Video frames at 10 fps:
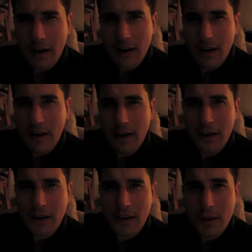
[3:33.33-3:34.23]

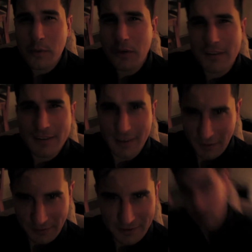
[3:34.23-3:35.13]
Uh, keep it to
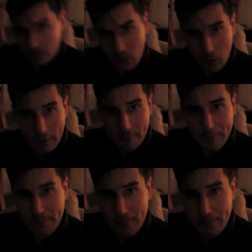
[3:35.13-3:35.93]
yourself. What?